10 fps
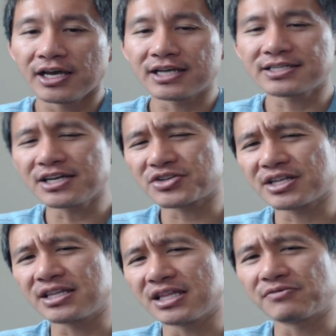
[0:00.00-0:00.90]

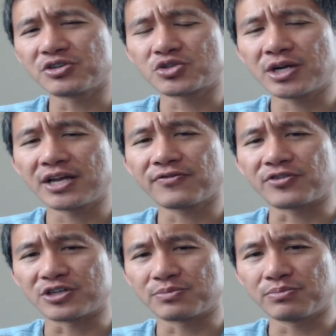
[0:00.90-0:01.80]
Essentially, leverage trading
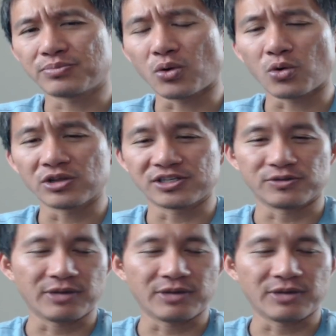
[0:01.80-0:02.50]
for poor little